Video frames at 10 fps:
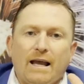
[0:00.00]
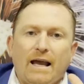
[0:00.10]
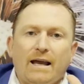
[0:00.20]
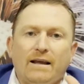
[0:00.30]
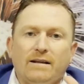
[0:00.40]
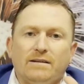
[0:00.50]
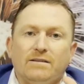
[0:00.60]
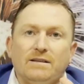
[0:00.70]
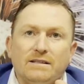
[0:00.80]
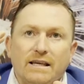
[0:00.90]

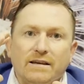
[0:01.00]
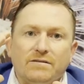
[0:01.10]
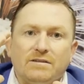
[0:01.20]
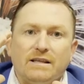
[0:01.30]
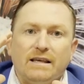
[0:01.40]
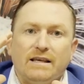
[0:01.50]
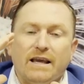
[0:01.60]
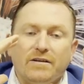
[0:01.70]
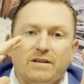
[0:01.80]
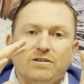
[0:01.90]
And this gives the
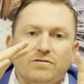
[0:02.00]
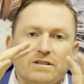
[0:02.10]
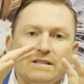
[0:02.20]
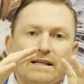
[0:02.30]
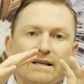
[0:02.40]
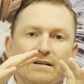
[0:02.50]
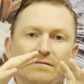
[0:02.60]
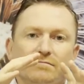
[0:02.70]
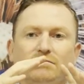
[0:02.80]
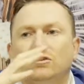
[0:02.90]
characteristic
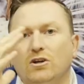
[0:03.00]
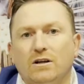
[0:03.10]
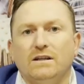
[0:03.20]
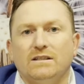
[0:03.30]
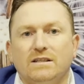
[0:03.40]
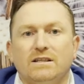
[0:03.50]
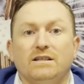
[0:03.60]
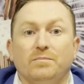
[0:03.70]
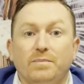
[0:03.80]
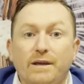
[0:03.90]
chocolate
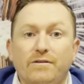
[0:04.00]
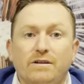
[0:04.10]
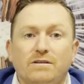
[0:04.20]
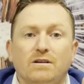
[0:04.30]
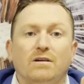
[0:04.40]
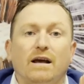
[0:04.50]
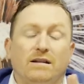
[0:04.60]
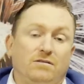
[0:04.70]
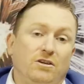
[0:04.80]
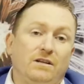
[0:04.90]
cyst appearance,
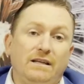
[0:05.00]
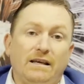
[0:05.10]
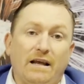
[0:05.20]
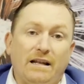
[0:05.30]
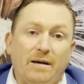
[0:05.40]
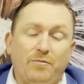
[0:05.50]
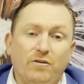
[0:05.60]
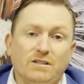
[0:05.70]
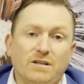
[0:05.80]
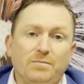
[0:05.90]
certainly at
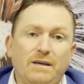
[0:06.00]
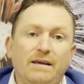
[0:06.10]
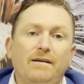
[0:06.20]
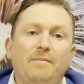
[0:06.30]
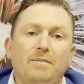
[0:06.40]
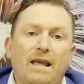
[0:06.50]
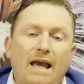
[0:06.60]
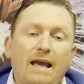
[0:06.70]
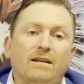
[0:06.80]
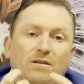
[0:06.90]
laparoscopy
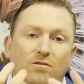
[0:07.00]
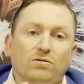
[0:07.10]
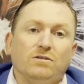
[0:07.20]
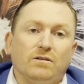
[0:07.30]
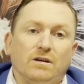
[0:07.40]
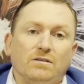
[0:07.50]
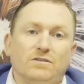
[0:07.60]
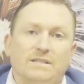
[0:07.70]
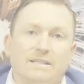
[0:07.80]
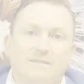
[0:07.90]
and also on ultrasound.